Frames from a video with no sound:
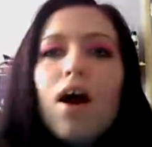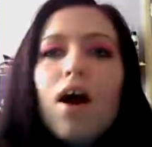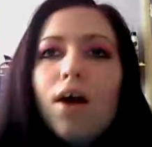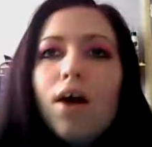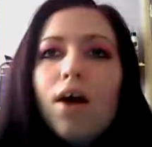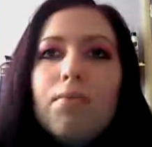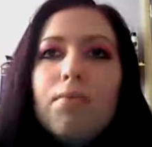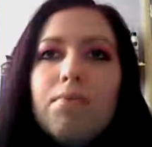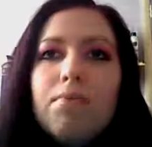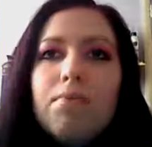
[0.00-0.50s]

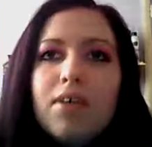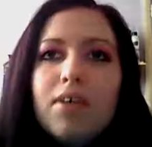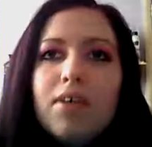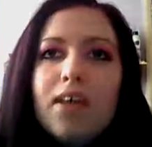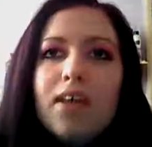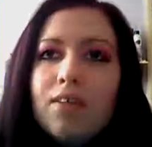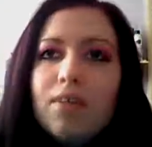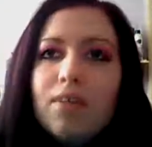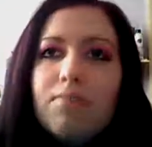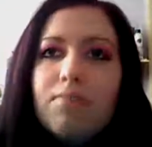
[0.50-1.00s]
Um, but
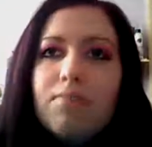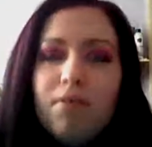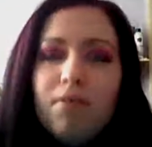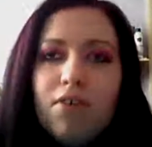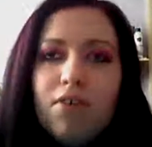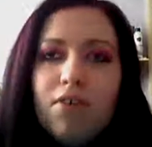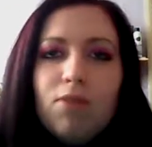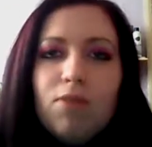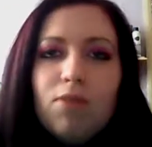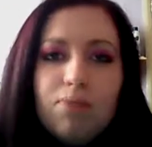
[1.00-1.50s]
yeah, the, the
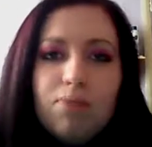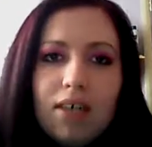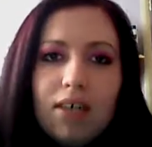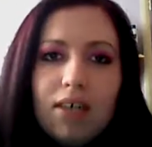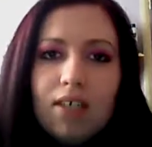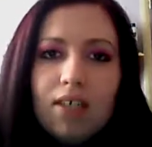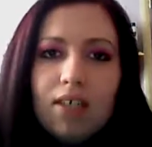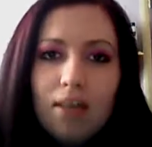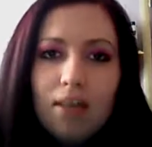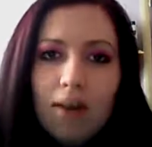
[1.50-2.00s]
film is
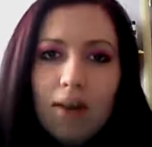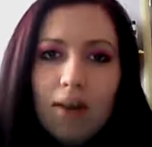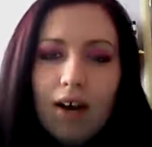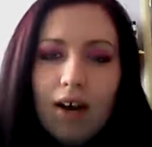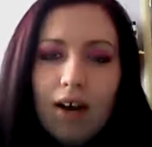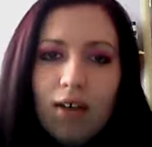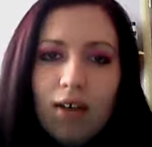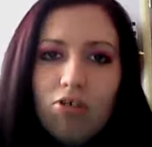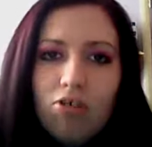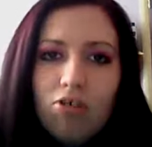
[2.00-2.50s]
basically about
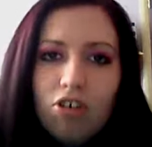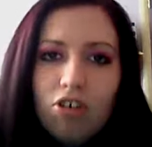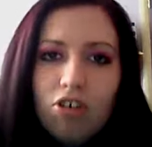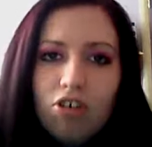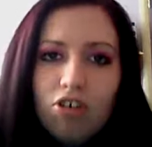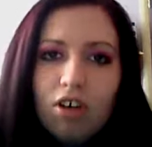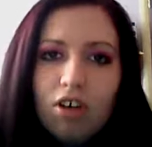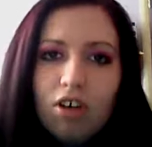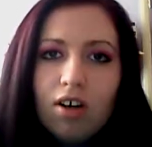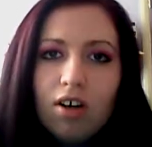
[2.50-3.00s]
how
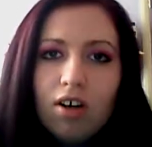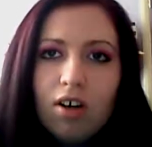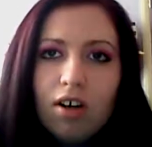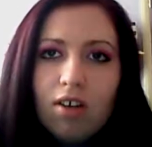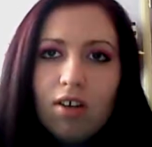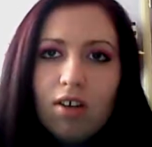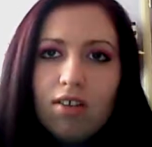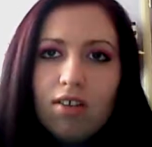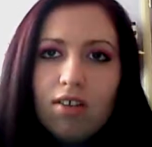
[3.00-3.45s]
Ginger, uh,